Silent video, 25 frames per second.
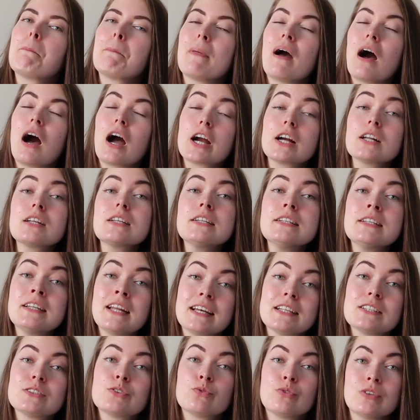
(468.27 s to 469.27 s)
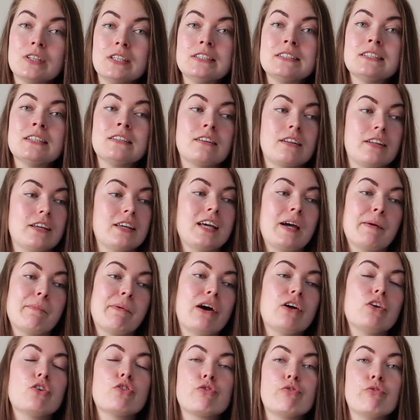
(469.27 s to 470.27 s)
Ireland has recently come
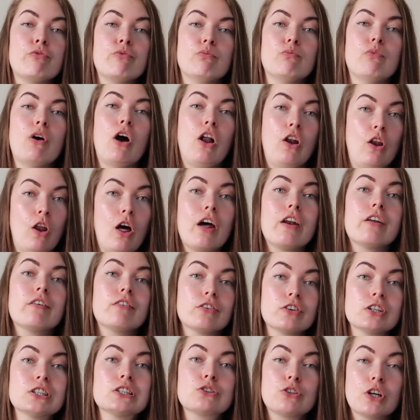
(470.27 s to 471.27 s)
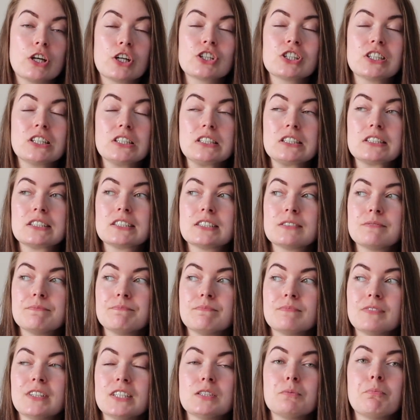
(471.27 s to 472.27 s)
out of a lot of restrictions,
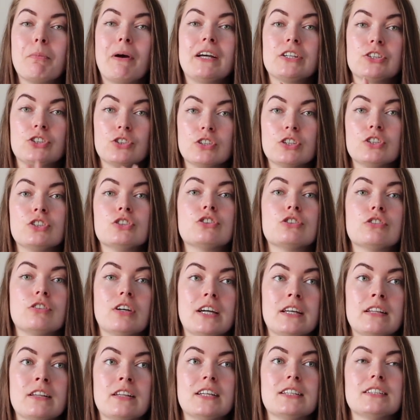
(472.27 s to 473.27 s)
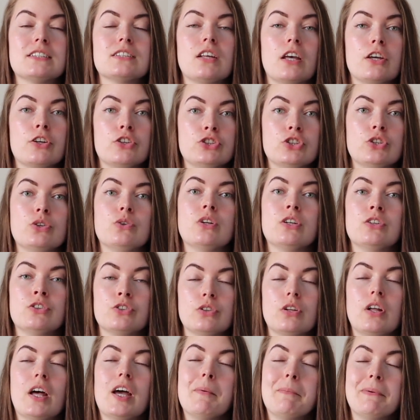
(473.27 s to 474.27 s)
especially during this like June and
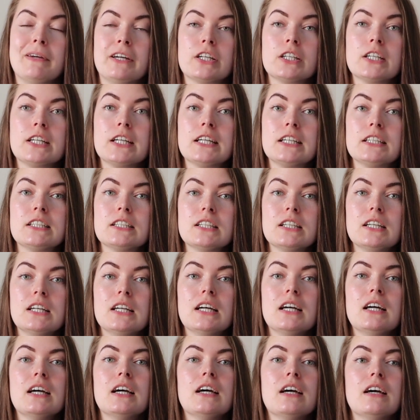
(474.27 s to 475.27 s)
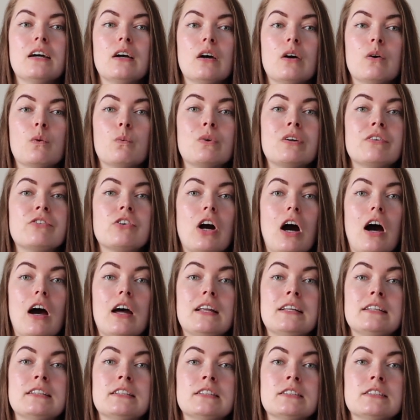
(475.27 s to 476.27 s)
July period. We've
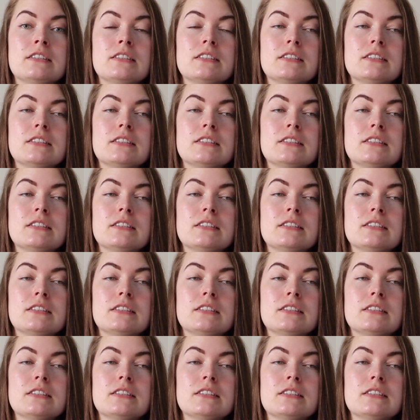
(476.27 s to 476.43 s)
gotten